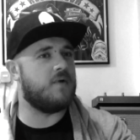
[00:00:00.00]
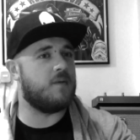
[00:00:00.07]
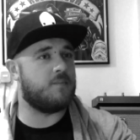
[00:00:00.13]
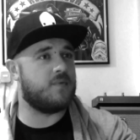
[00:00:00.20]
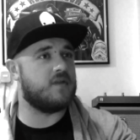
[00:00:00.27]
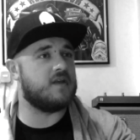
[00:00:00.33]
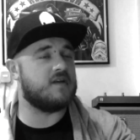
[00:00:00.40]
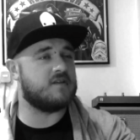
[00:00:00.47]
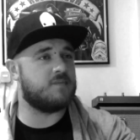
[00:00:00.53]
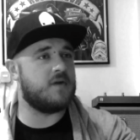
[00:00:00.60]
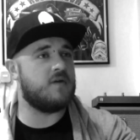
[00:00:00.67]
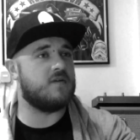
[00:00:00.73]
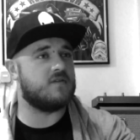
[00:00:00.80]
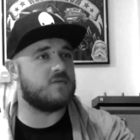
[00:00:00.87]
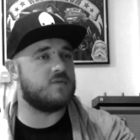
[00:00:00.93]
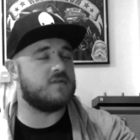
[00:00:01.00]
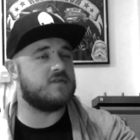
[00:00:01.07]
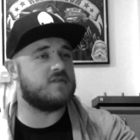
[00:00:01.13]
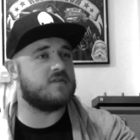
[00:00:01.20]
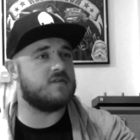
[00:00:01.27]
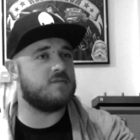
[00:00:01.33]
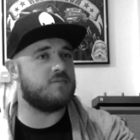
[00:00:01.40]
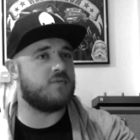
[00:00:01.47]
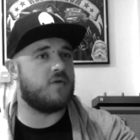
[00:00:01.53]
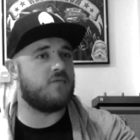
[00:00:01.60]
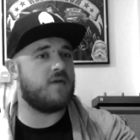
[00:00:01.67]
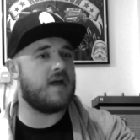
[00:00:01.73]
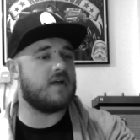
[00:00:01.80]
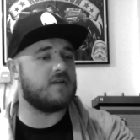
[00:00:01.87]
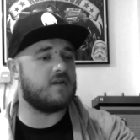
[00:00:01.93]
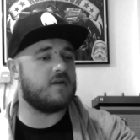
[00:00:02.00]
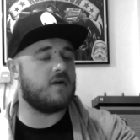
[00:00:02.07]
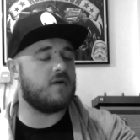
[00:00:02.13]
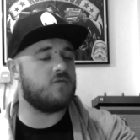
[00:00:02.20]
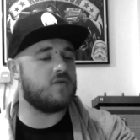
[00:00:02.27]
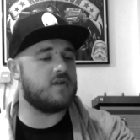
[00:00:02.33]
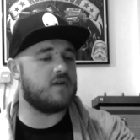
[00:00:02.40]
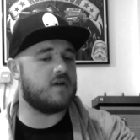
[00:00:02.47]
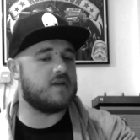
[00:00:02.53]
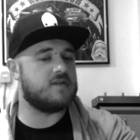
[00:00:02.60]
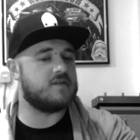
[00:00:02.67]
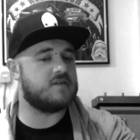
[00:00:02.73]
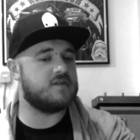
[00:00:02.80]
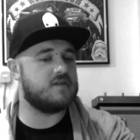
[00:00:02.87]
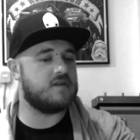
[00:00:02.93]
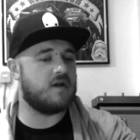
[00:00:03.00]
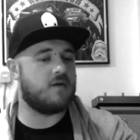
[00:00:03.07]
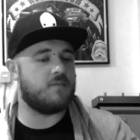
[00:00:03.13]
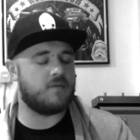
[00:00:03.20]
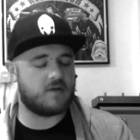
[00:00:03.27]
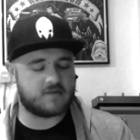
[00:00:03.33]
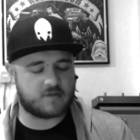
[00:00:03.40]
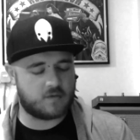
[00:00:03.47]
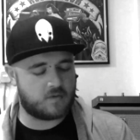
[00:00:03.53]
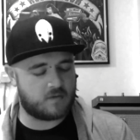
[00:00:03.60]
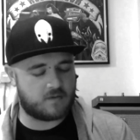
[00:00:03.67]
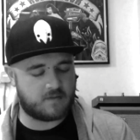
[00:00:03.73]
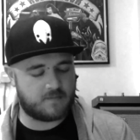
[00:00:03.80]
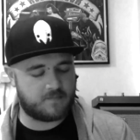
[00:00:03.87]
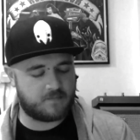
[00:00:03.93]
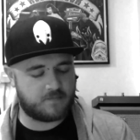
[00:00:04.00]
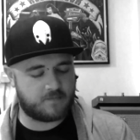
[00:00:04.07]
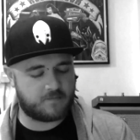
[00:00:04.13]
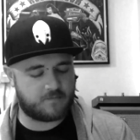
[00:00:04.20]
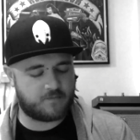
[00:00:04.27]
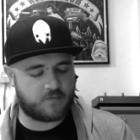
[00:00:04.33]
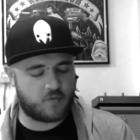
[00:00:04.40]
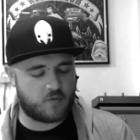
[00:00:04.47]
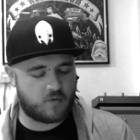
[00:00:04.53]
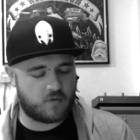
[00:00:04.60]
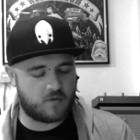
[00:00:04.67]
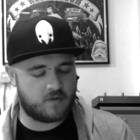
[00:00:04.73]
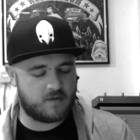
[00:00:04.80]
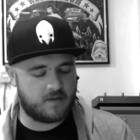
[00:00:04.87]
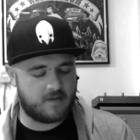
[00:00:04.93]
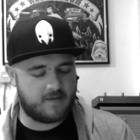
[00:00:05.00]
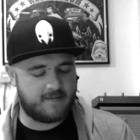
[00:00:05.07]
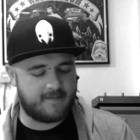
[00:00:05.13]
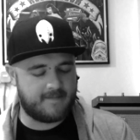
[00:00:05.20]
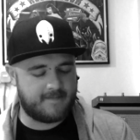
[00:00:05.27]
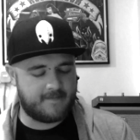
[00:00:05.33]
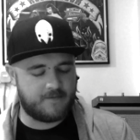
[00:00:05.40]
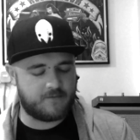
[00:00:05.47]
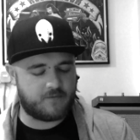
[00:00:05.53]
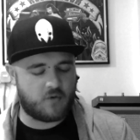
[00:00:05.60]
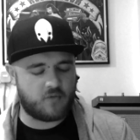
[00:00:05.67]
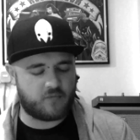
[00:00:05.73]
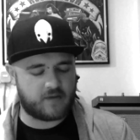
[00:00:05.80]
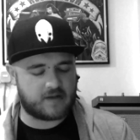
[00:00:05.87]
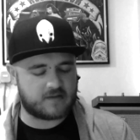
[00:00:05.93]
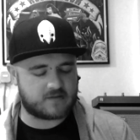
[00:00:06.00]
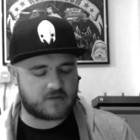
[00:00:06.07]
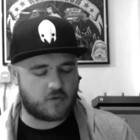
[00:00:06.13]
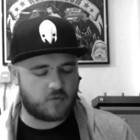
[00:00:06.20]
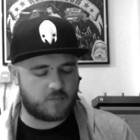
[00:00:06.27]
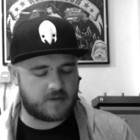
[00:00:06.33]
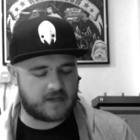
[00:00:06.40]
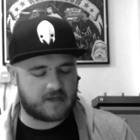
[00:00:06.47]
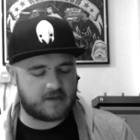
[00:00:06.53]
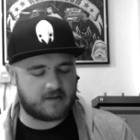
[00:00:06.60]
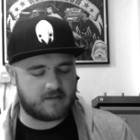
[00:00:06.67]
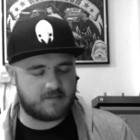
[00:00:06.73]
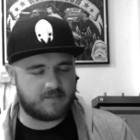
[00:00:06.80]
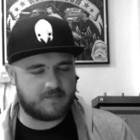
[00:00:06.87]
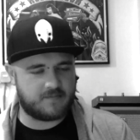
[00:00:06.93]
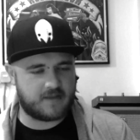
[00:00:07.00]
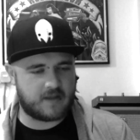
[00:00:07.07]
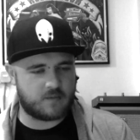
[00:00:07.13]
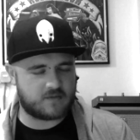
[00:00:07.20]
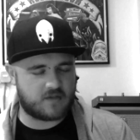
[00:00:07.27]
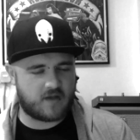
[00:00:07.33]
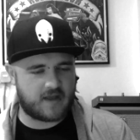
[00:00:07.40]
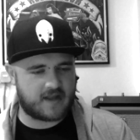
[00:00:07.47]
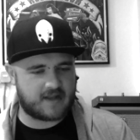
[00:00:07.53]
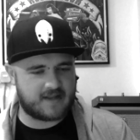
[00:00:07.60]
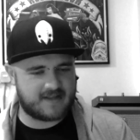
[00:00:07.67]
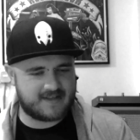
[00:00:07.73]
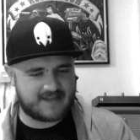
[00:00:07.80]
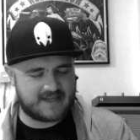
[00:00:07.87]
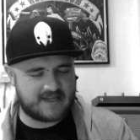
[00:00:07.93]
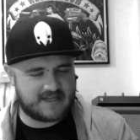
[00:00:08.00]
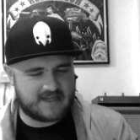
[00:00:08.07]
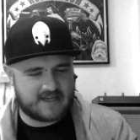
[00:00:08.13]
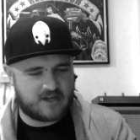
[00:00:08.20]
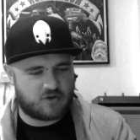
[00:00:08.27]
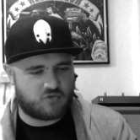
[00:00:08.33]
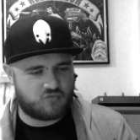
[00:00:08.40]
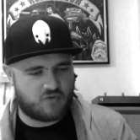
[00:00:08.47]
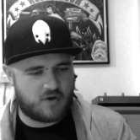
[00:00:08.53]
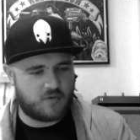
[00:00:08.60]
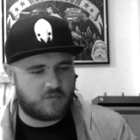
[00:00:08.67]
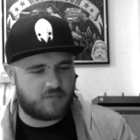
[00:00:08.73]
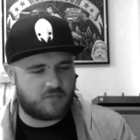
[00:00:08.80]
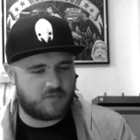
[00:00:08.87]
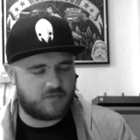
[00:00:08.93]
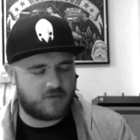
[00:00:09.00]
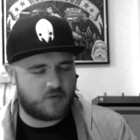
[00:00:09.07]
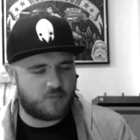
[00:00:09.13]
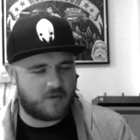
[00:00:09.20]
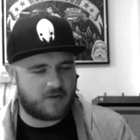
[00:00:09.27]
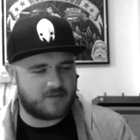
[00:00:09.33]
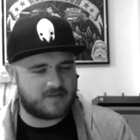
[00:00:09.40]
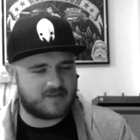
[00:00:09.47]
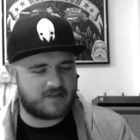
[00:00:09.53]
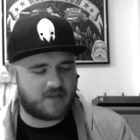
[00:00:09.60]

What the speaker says: But the experience was profound. I realised I saw four things taught me. It was like a growth almost.